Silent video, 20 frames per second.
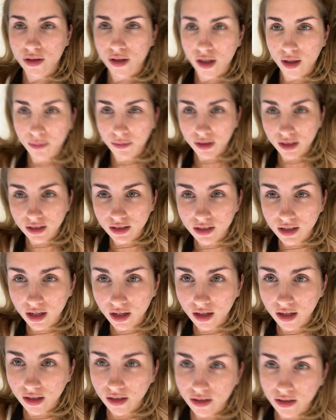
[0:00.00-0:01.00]
I'm gonna
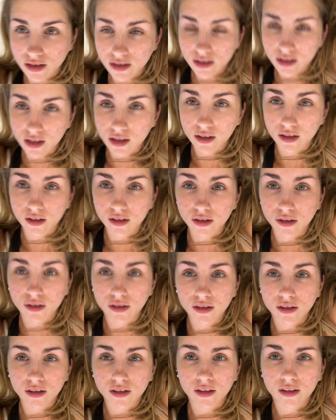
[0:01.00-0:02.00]
stay here until
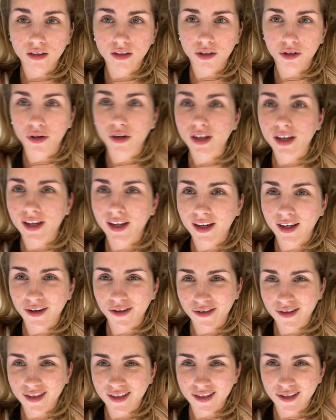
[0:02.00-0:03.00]
not here
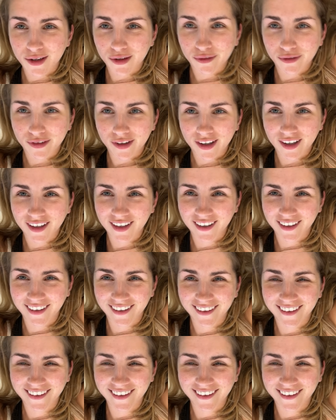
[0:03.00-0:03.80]
on the sofa.